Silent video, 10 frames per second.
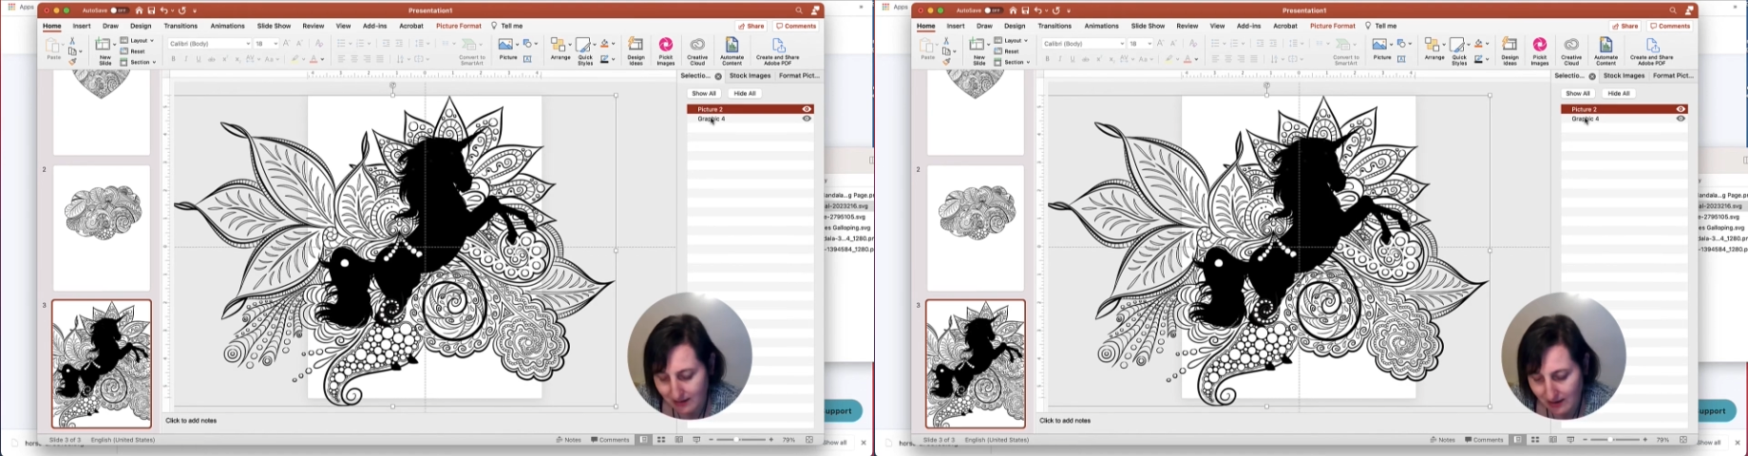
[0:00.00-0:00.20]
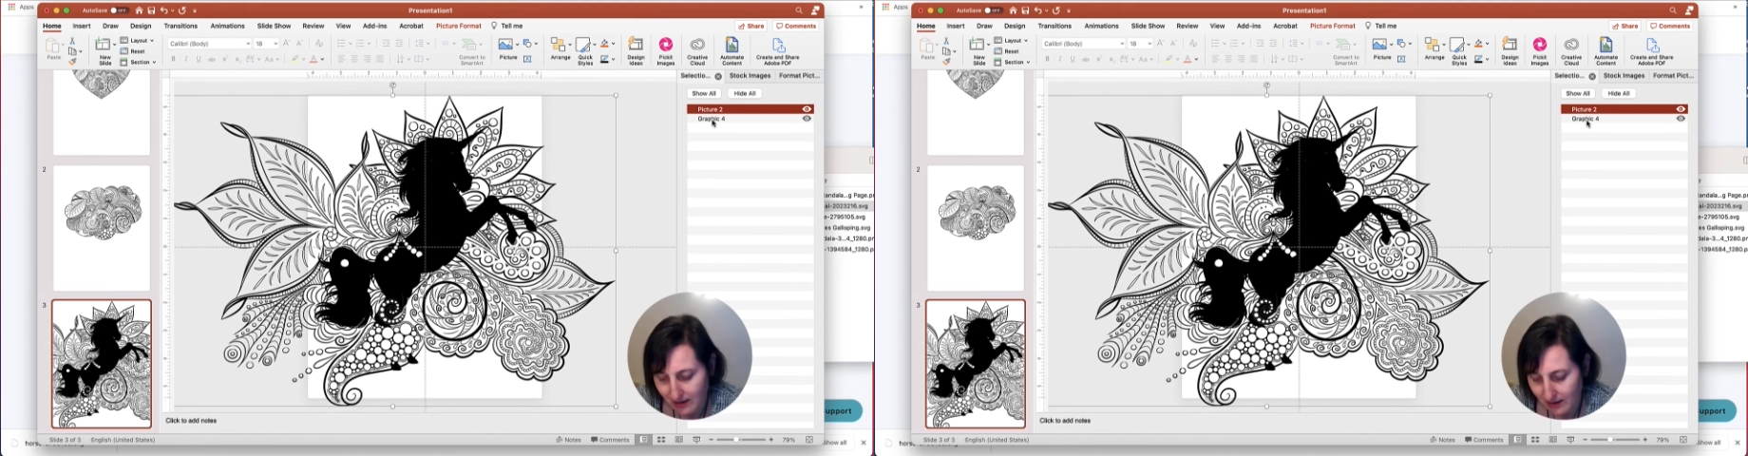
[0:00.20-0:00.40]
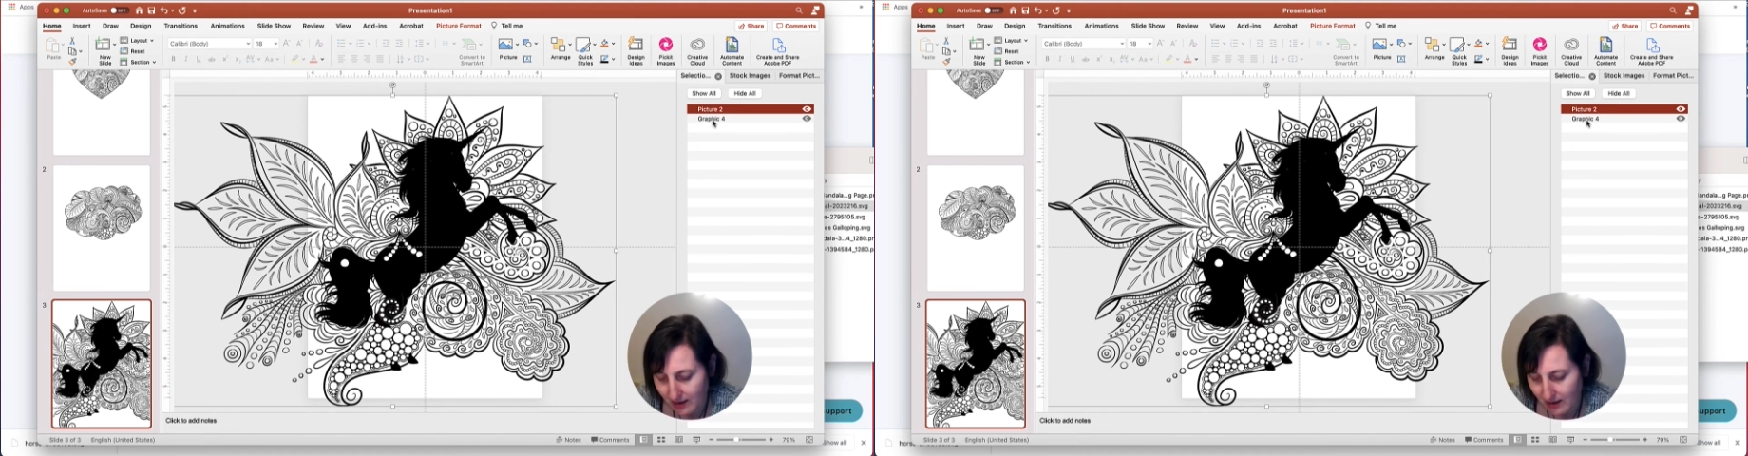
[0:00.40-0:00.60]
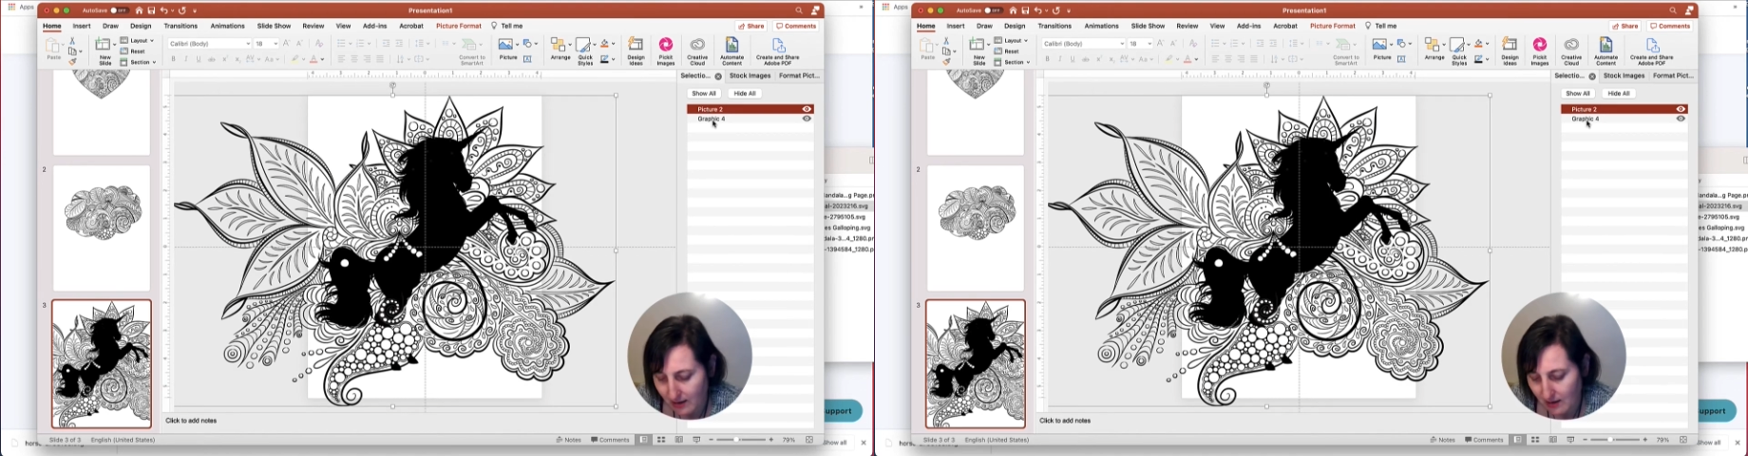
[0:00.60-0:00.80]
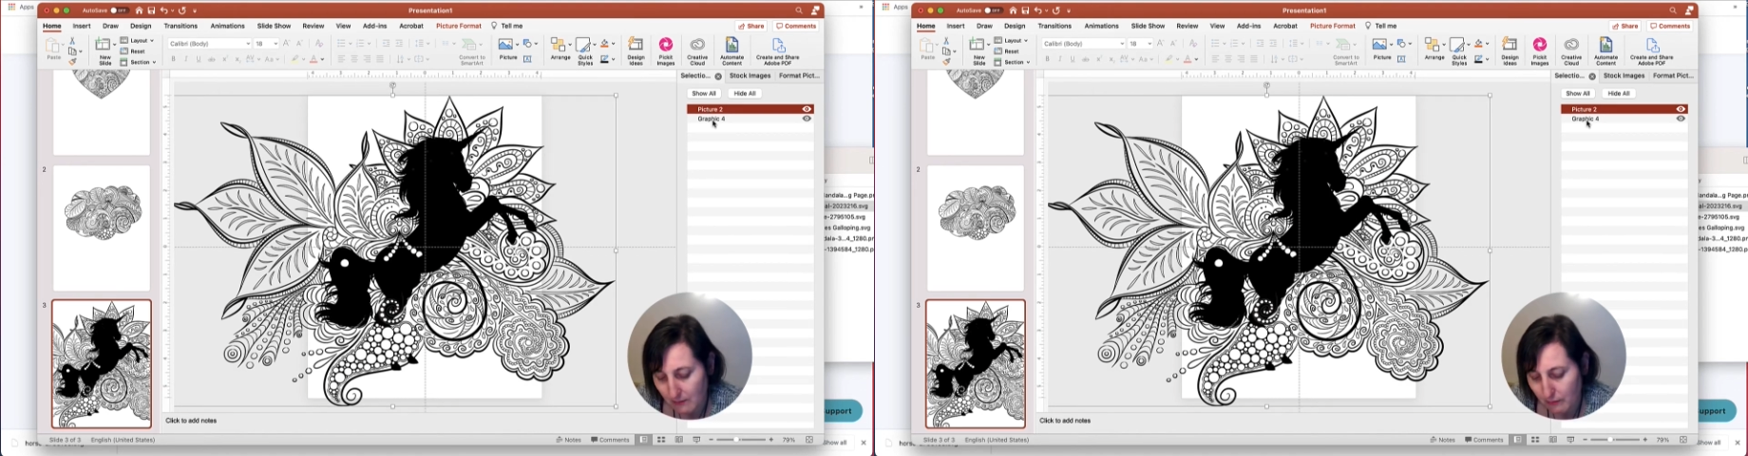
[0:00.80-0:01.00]
and then
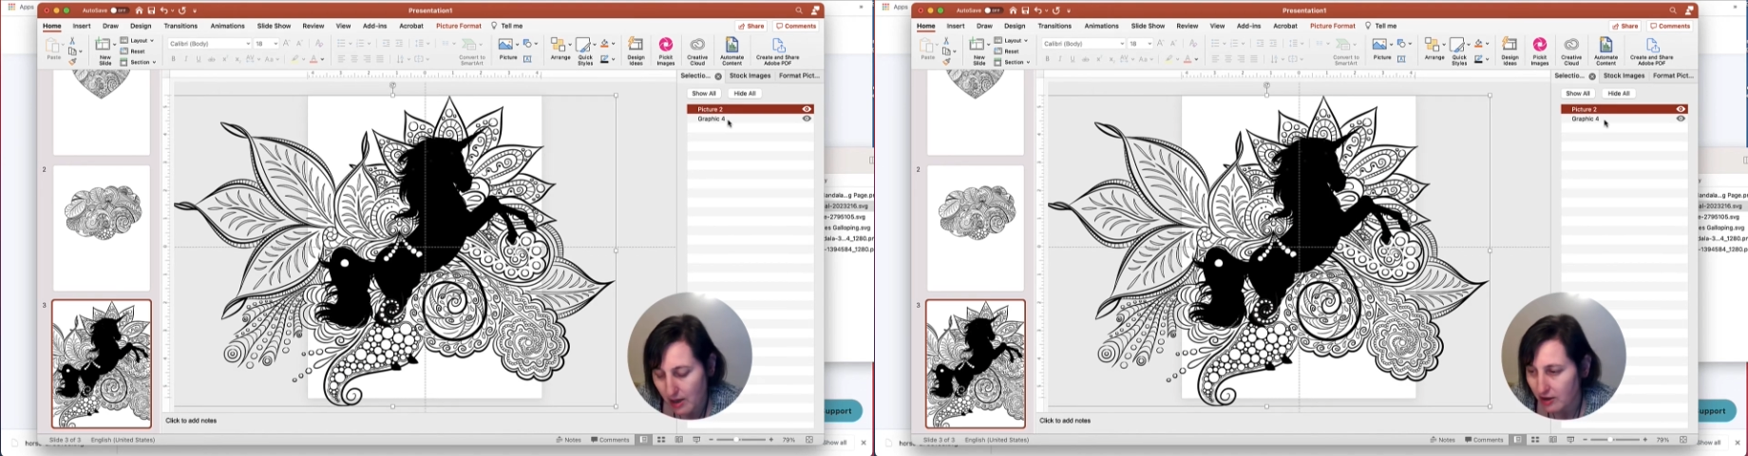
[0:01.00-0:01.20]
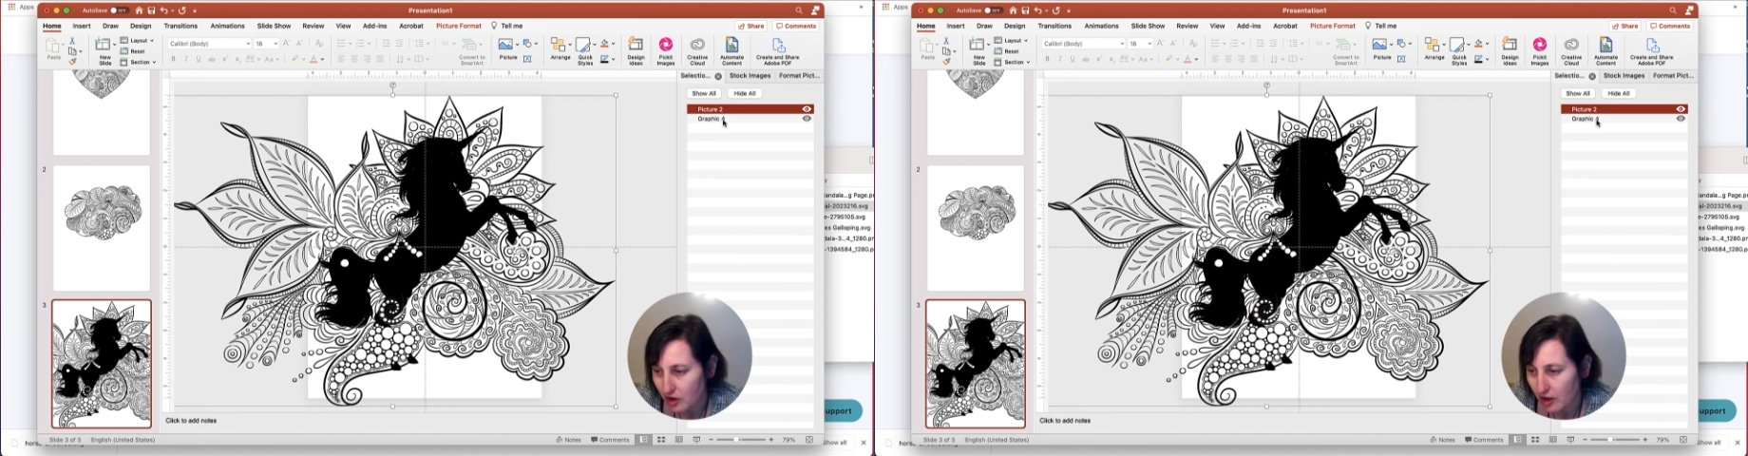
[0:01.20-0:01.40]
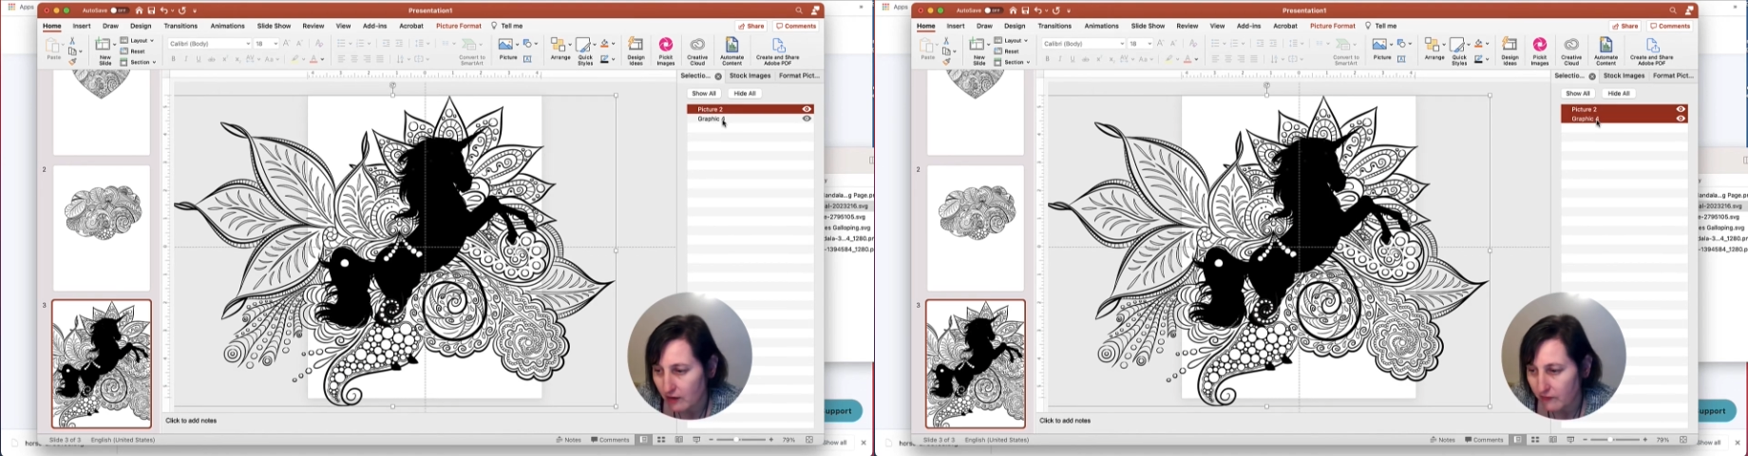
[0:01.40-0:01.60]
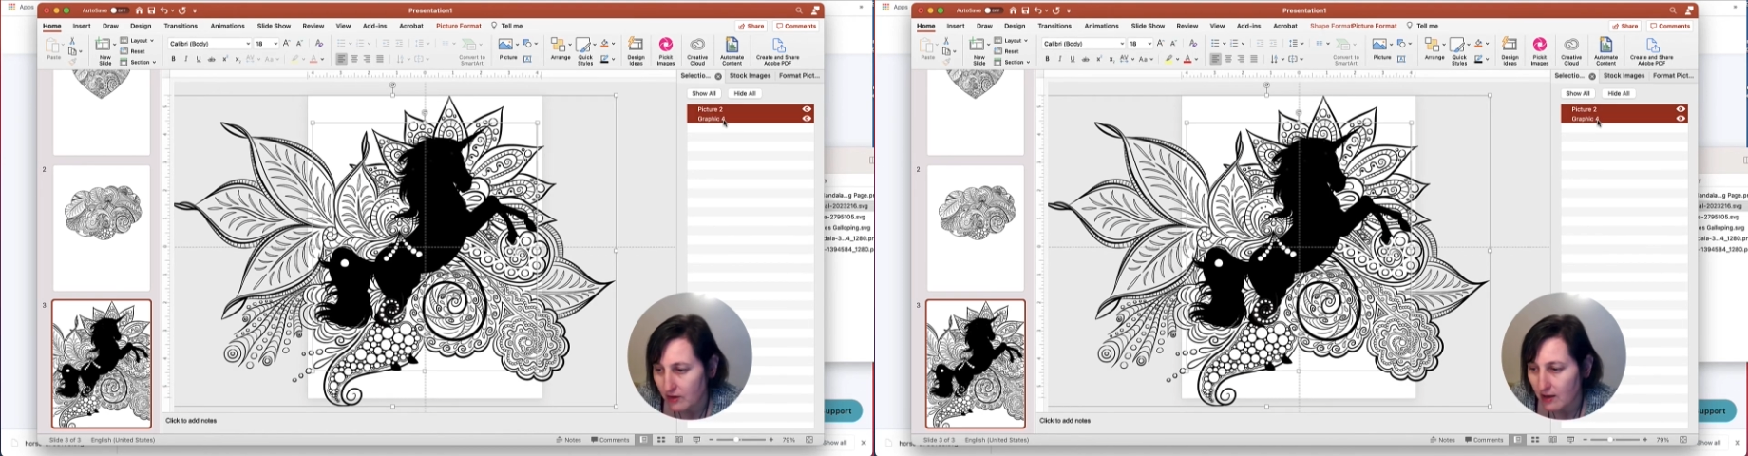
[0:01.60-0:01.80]
press shift